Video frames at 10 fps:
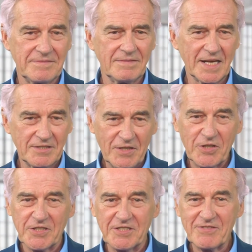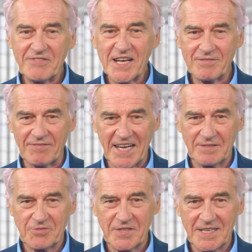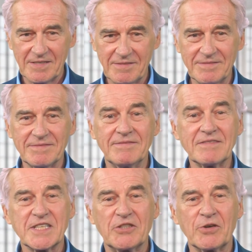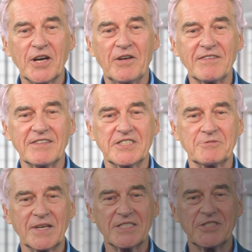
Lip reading: And here's a fun fact for you. Did you know that the space